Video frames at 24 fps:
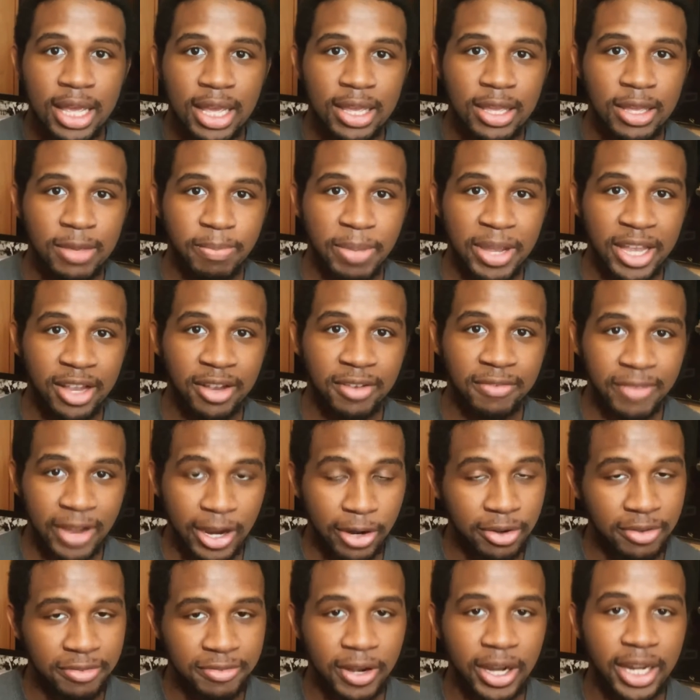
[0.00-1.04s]
it being
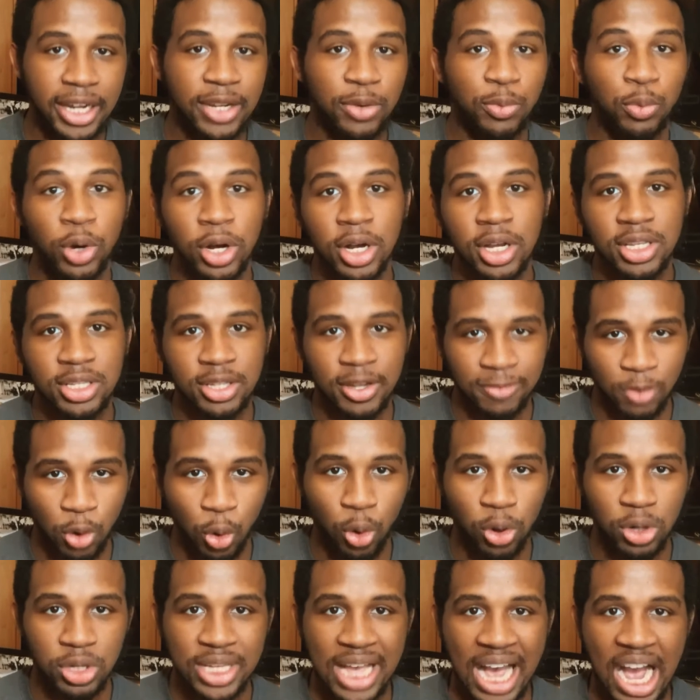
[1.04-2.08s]
very funny was, of
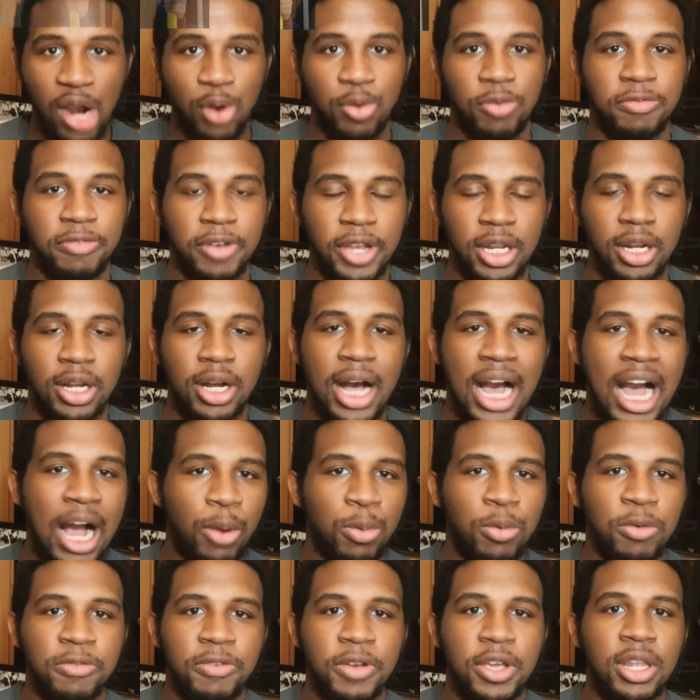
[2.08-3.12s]
course, Awkwafina.
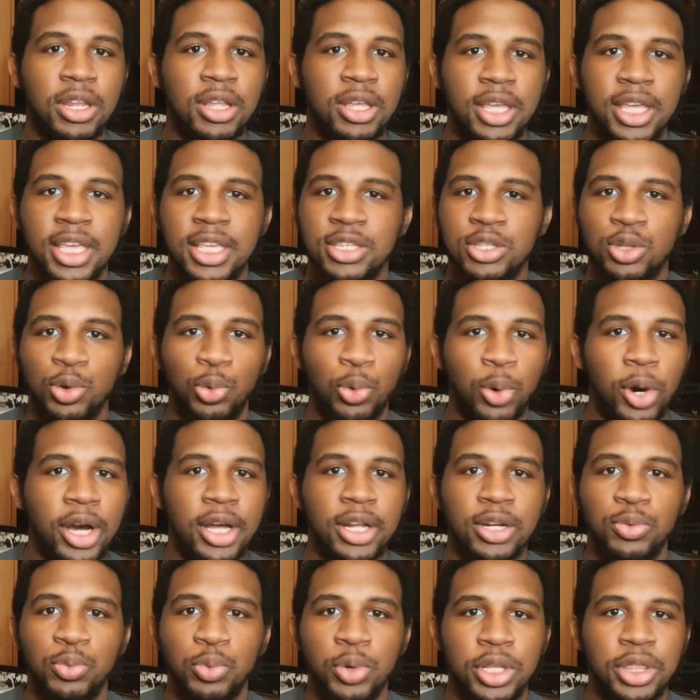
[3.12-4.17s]
Awkwafina is the
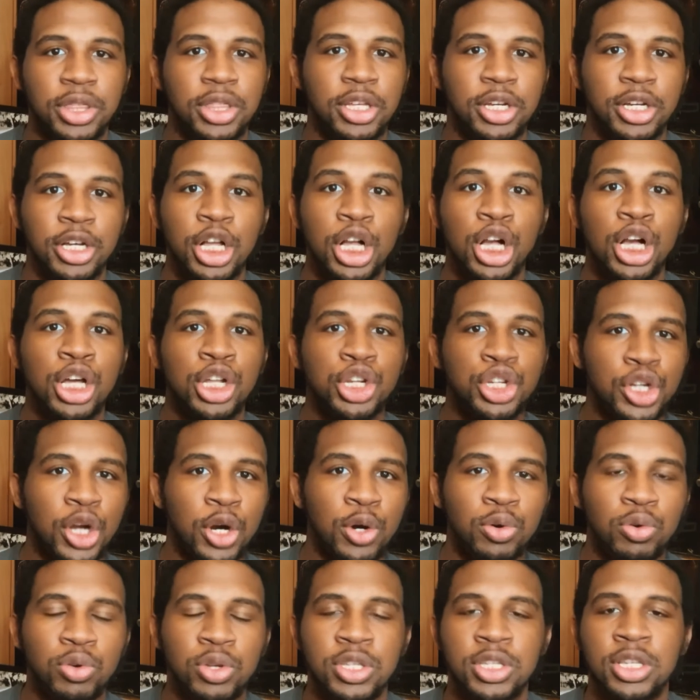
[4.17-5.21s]
one with the
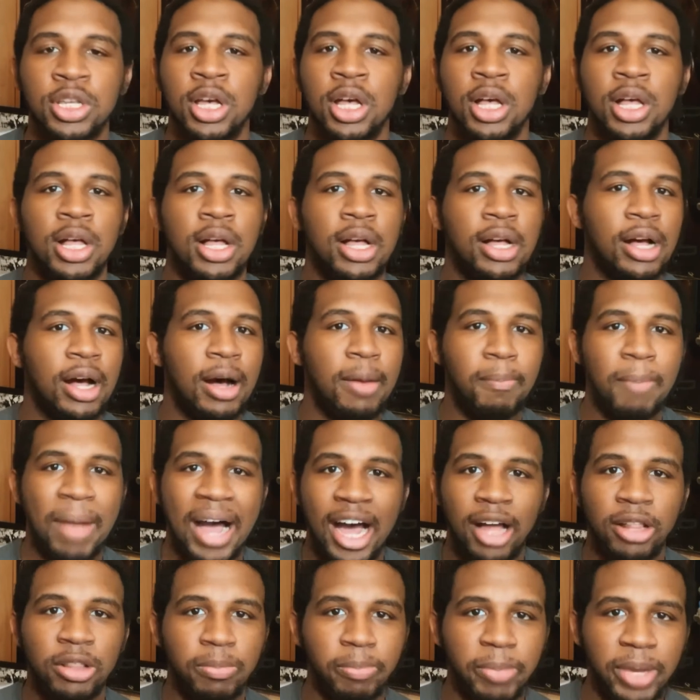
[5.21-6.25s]
jokes a
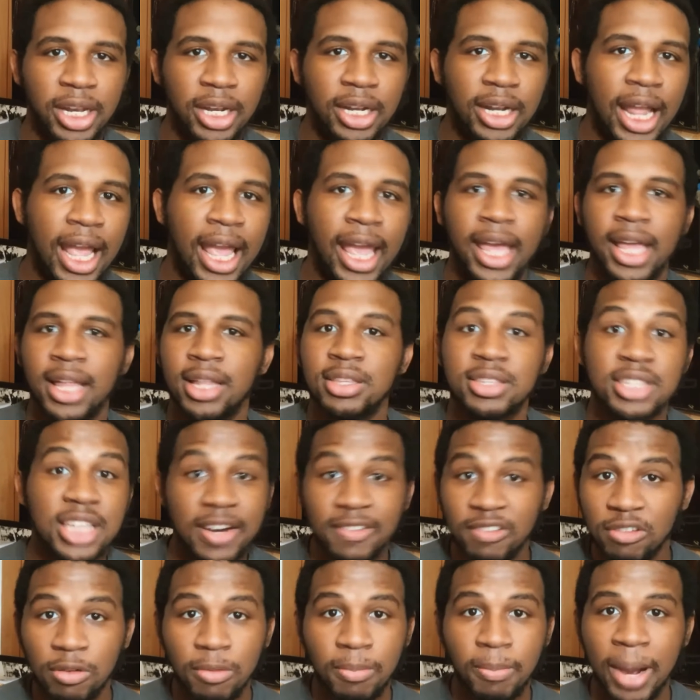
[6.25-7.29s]
mile a minute, and some
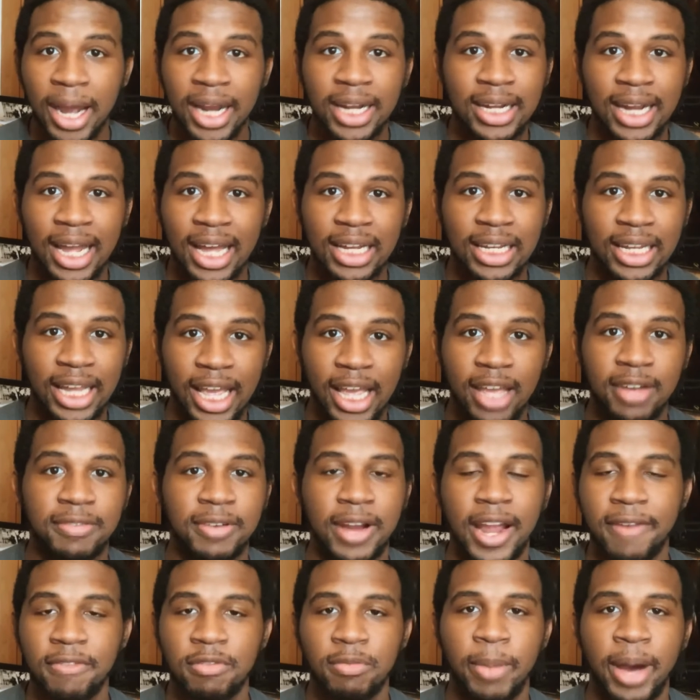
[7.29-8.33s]
of them might not land for
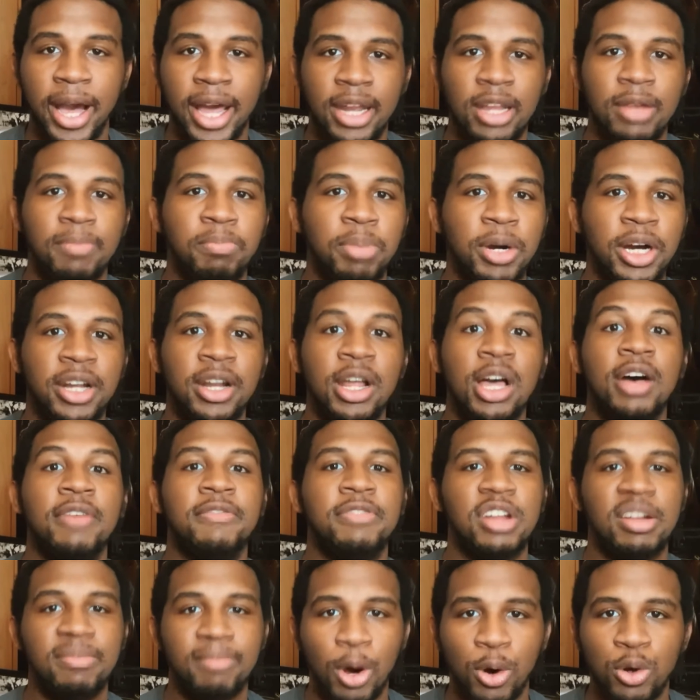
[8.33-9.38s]
everybody, but
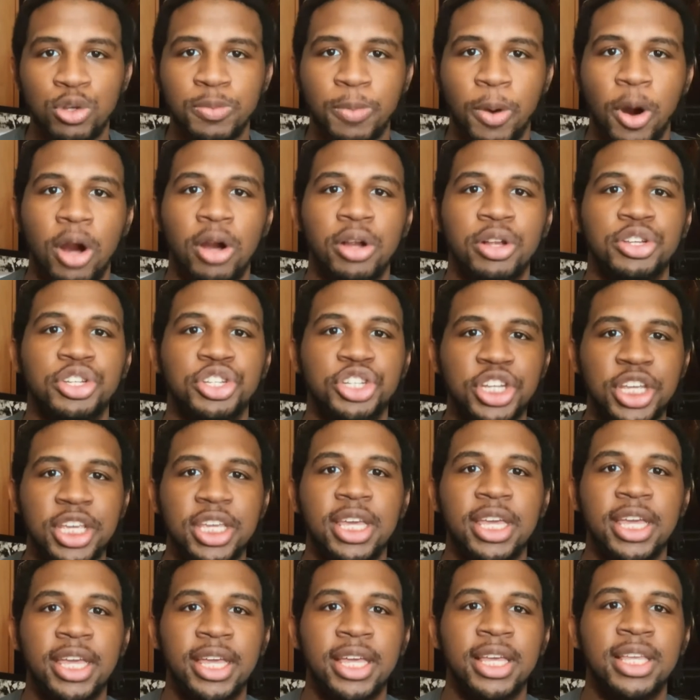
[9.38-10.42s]
for the most part, she
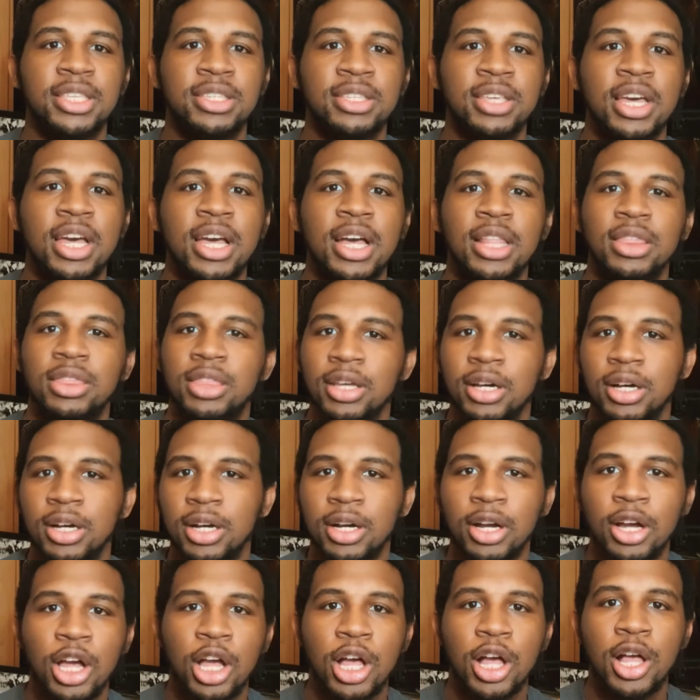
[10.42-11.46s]
is
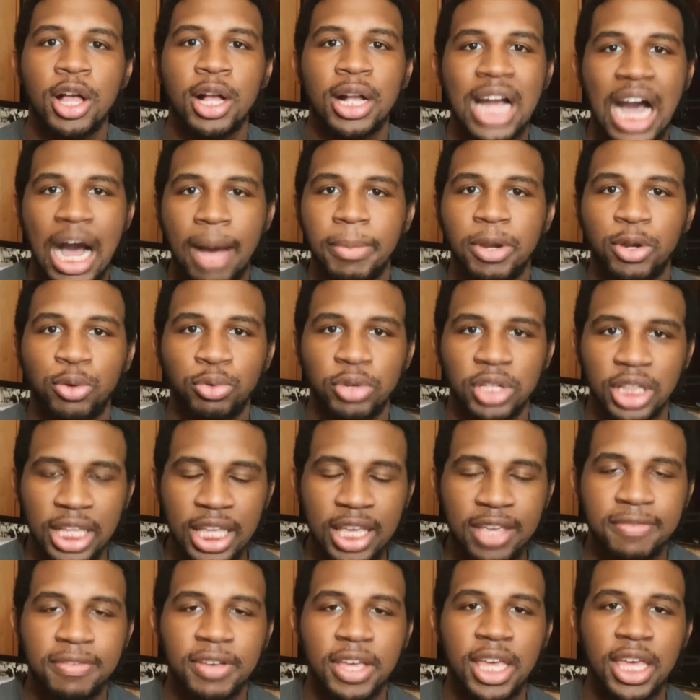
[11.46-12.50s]
the comic
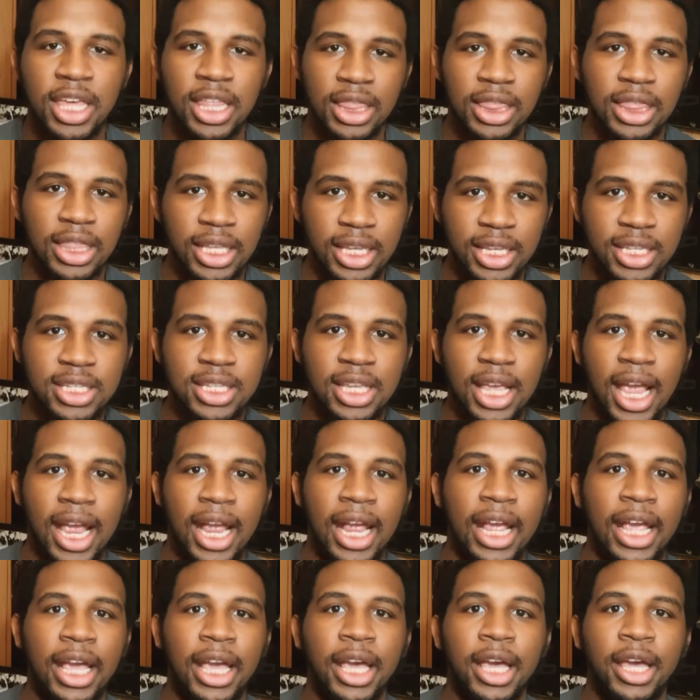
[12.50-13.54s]
relief in this,
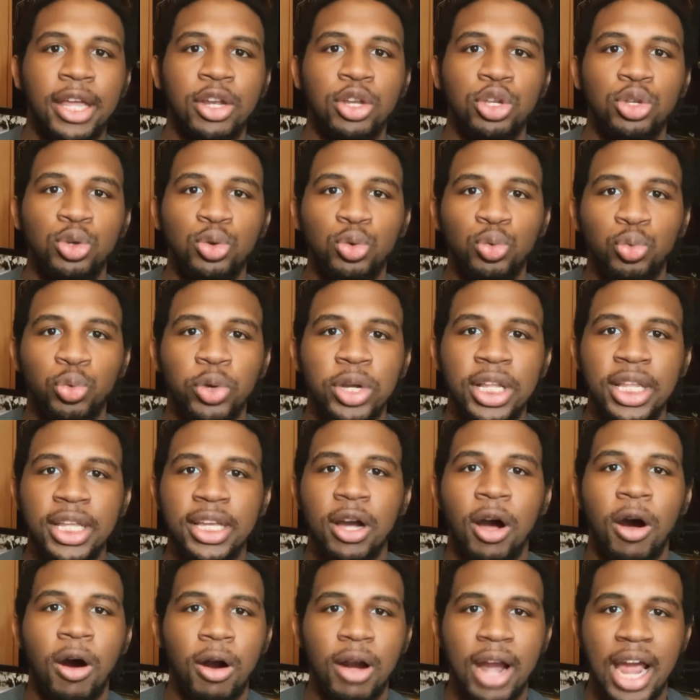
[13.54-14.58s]
and you really
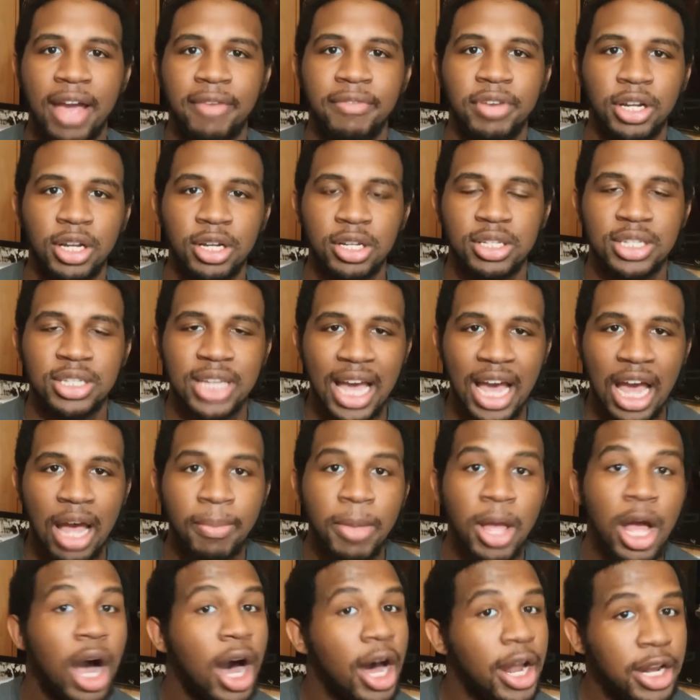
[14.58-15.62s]
are having a good time.
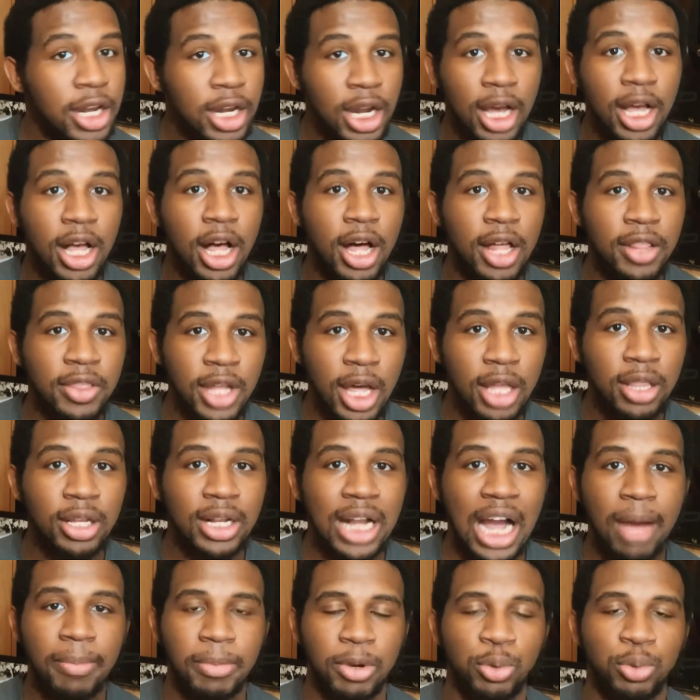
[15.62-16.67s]
Another
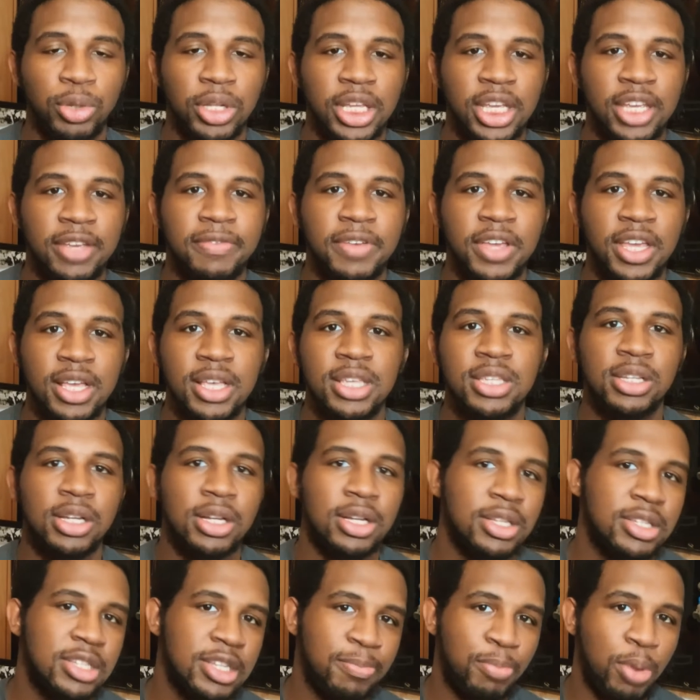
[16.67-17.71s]
comic relief is a
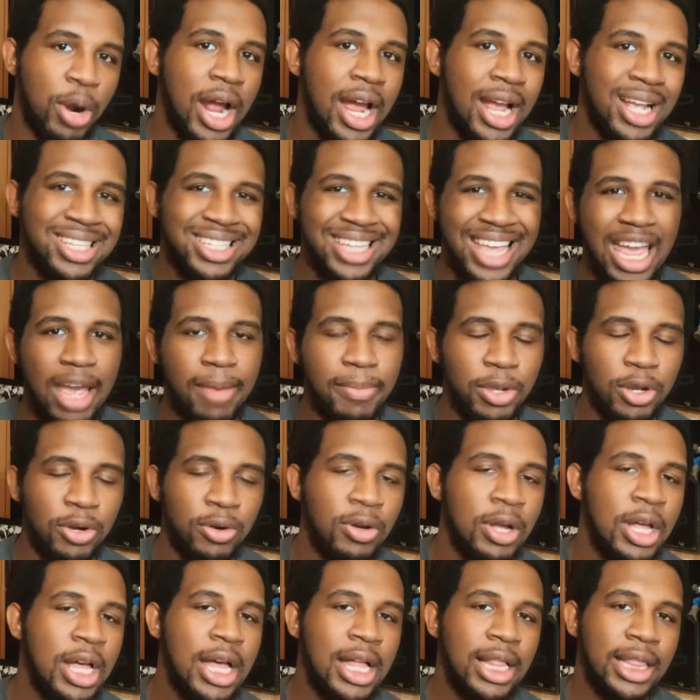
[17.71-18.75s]
surprise cameo
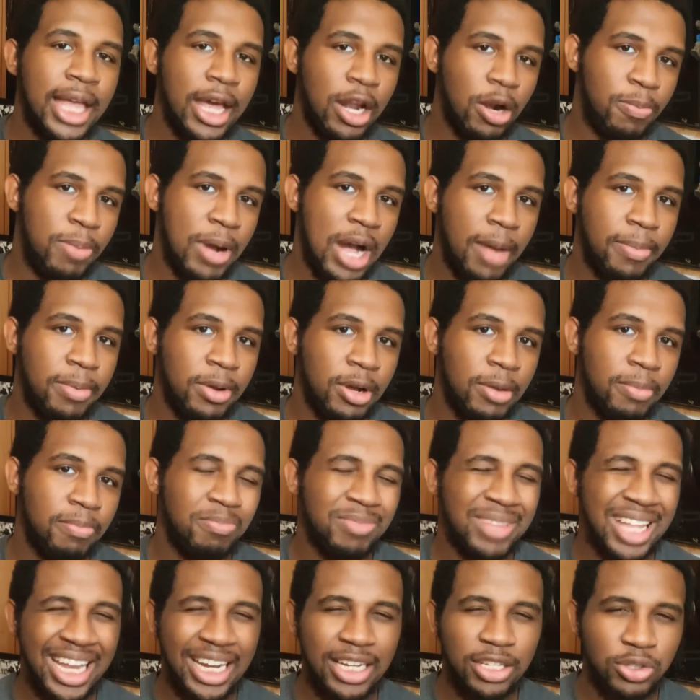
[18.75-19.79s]
that'll pop up
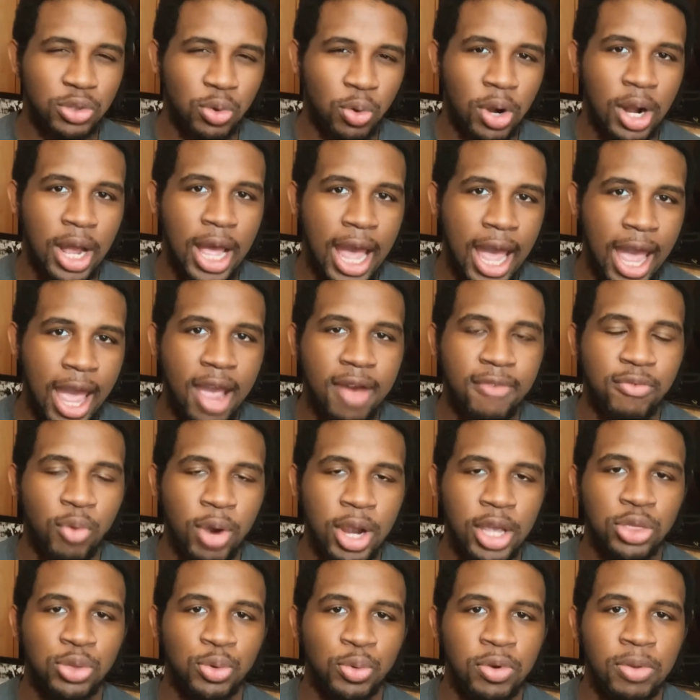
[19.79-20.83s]
like sort of
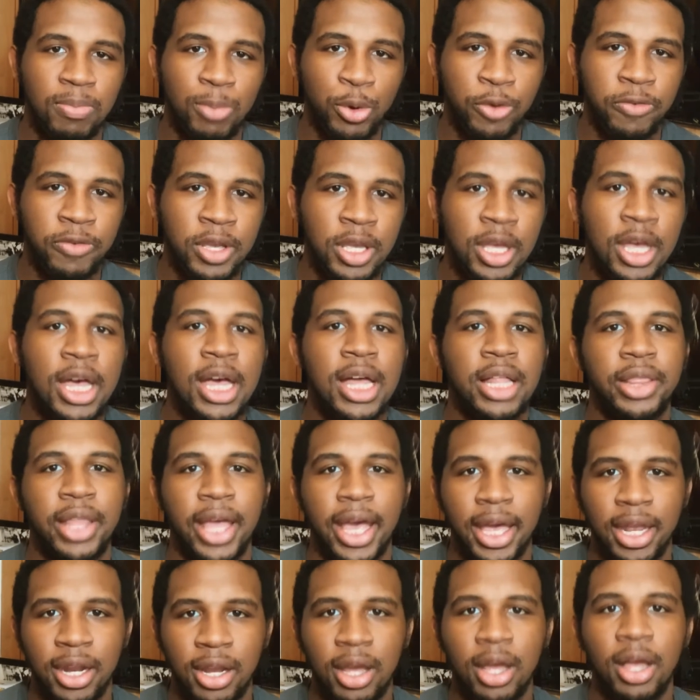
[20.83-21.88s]
halfway through the movie
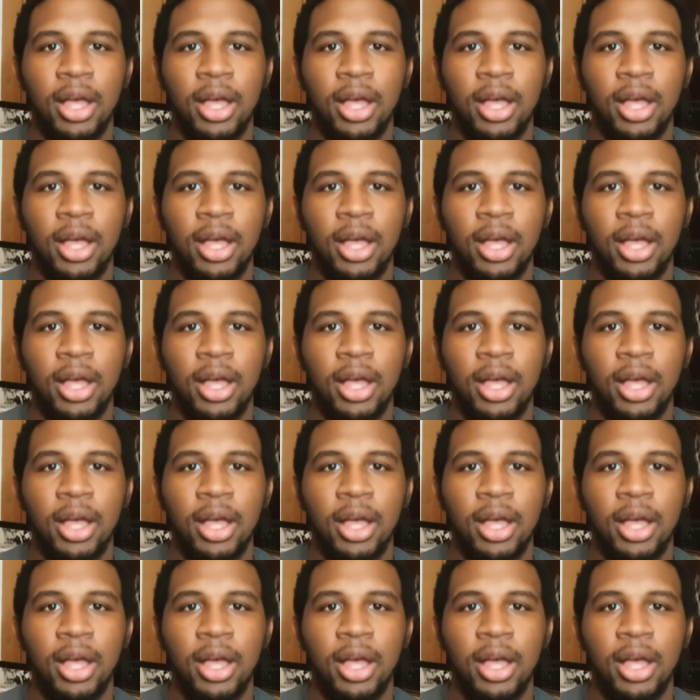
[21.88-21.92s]
that